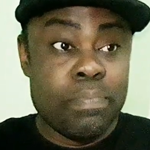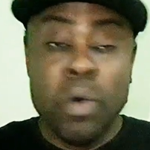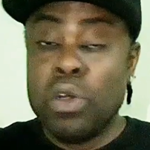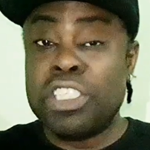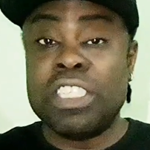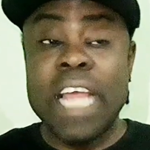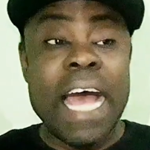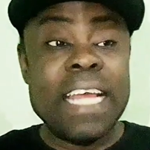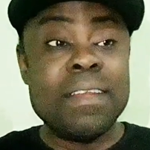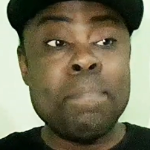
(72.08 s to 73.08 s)
pushed
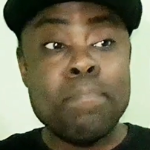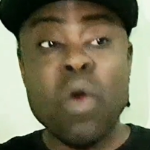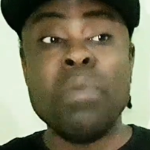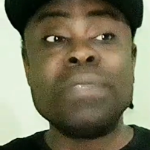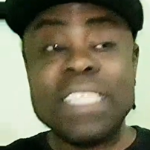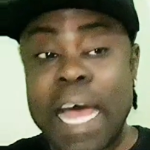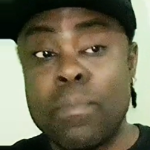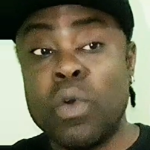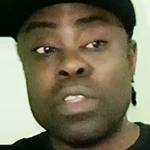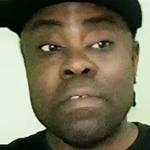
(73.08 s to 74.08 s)
and boomed
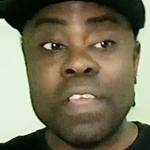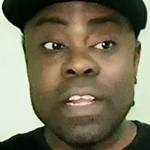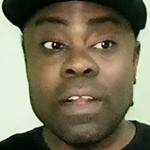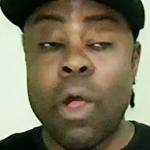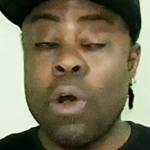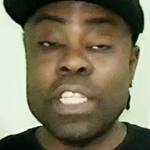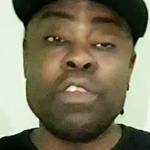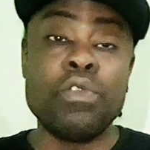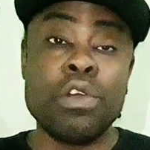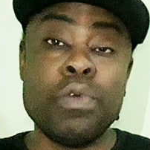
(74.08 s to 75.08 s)
that motor vehicle out
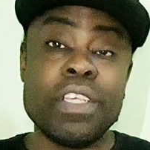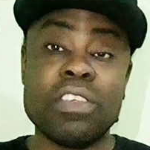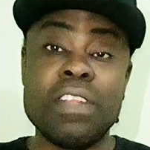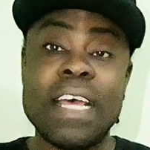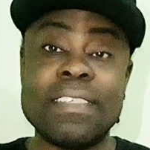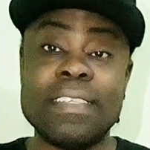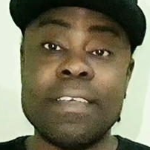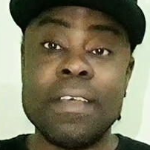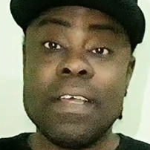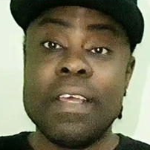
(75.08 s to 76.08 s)
of the roadway so that
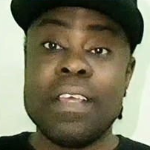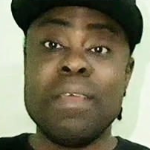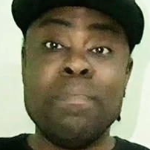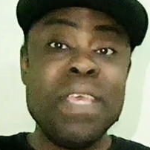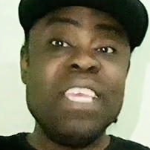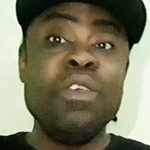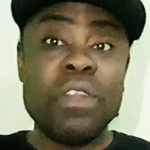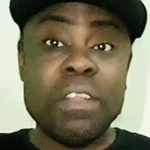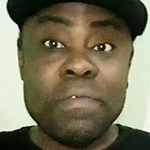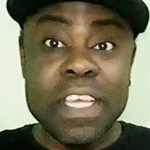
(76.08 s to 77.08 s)
the big
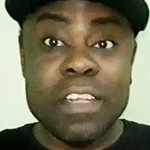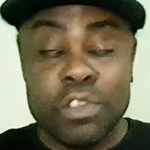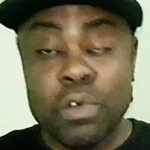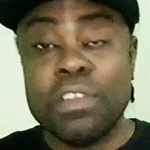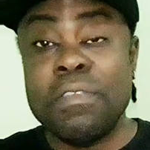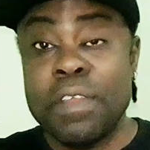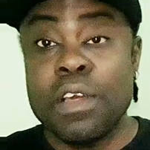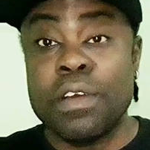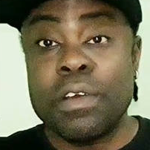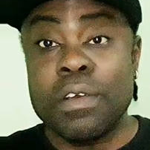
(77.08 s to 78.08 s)
unit vehicle shown in the
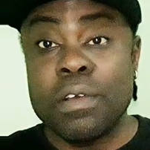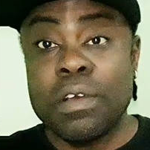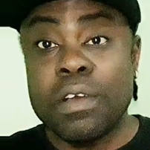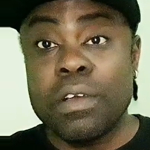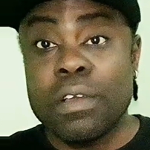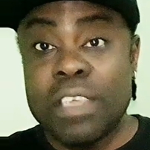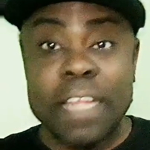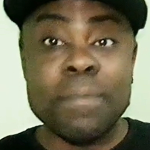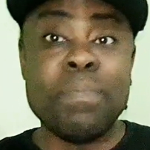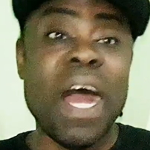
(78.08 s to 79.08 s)
video
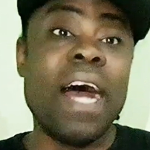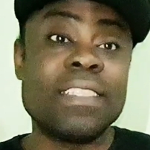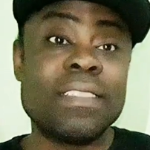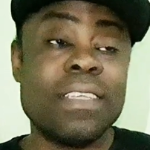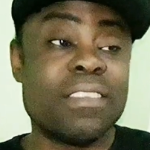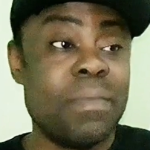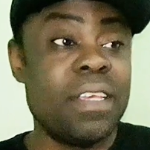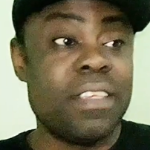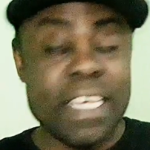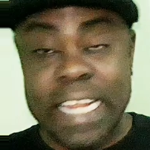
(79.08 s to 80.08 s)
can pass, you see
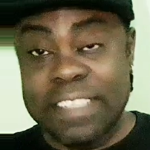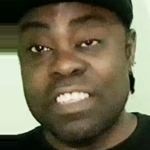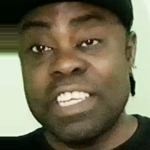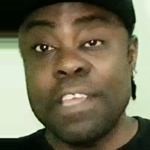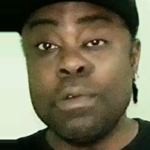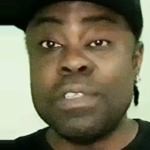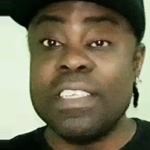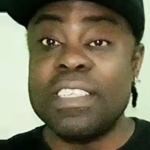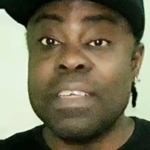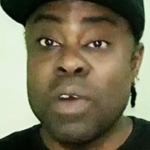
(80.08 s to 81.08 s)
me? Yeah, that's a
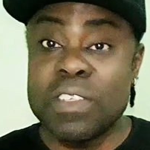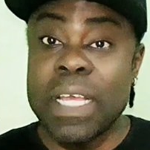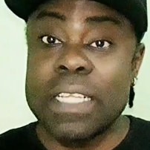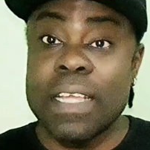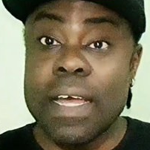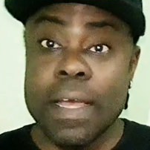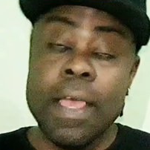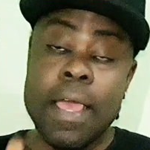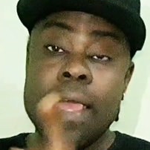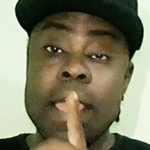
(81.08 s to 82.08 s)
JUTC bus me attack.
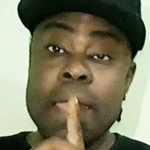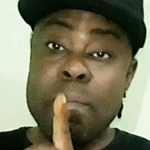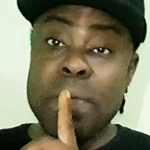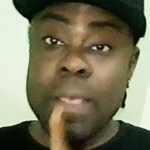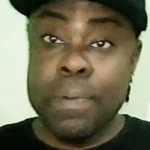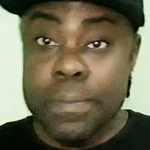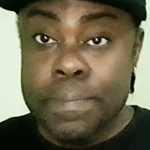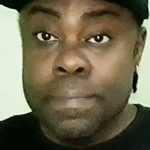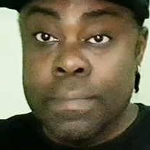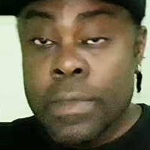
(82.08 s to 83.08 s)
Hey, my
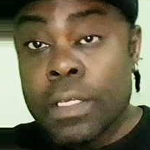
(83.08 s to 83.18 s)
people,